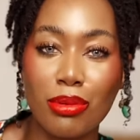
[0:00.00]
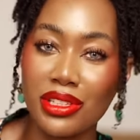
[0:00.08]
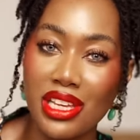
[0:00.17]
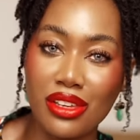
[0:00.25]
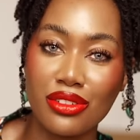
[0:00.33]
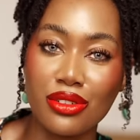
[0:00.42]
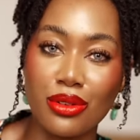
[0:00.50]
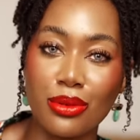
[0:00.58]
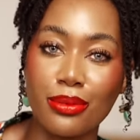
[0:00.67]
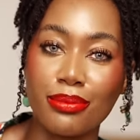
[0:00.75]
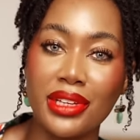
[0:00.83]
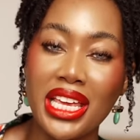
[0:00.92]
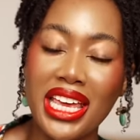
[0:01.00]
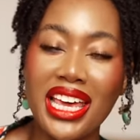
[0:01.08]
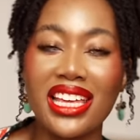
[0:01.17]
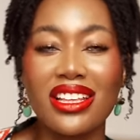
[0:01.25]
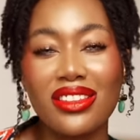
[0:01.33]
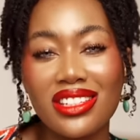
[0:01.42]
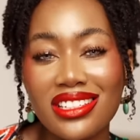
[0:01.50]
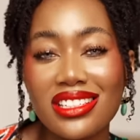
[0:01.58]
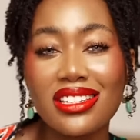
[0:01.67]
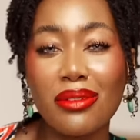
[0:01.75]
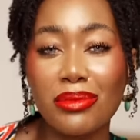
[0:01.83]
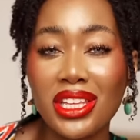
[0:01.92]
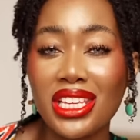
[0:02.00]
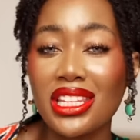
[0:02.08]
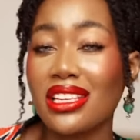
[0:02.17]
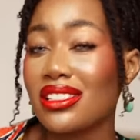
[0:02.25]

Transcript: potential. Now, this is something that